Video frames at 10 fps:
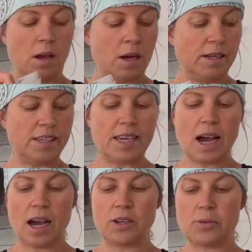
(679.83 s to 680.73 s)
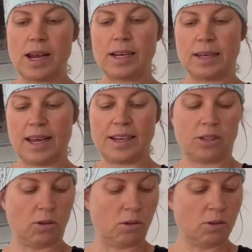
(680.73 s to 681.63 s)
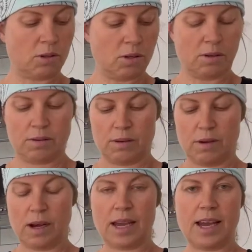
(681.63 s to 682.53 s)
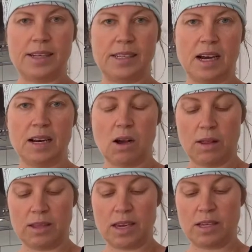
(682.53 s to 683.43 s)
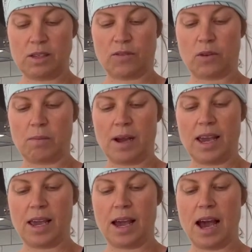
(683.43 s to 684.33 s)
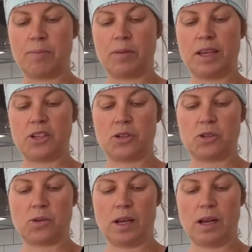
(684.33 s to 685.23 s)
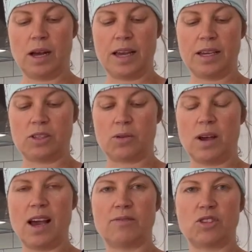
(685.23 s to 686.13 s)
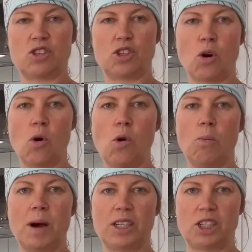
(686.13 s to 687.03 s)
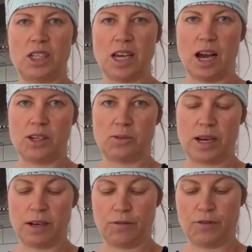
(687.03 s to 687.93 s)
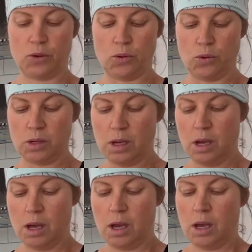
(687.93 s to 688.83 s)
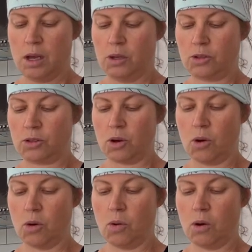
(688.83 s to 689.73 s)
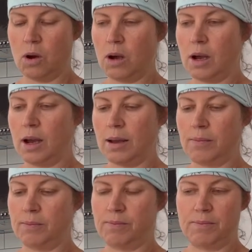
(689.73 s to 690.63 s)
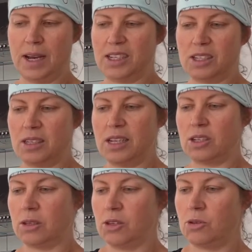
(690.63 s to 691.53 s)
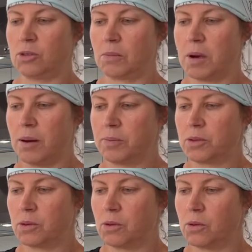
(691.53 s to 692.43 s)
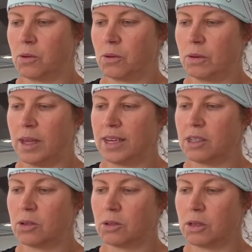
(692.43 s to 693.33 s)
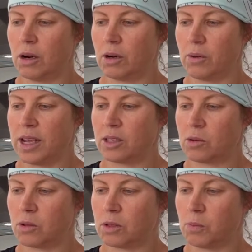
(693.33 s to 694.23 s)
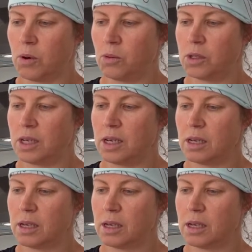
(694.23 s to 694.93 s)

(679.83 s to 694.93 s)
dehydrated lentils. I had done all these for my Appalachian Trail hike, so I have so much dehydrated food. So I just need to use them up. So lentils are a great source of protein